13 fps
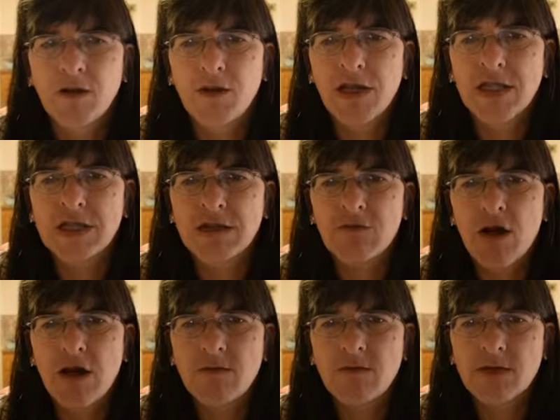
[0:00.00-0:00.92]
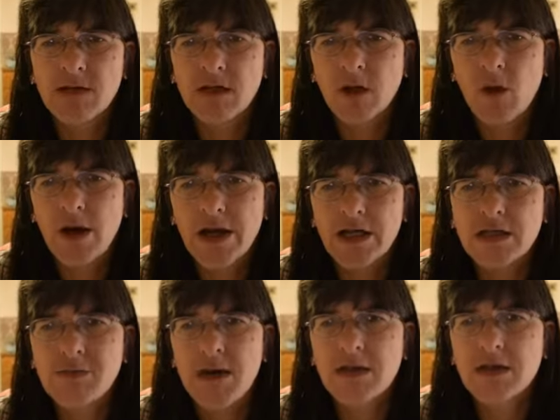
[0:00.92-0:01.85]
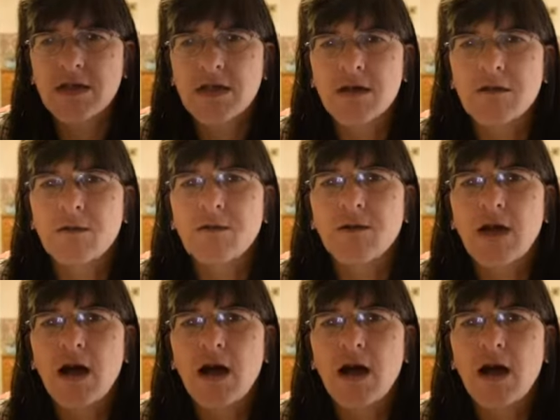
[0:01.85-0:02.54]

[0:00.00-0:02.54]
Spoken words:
These are items that are quite expensive,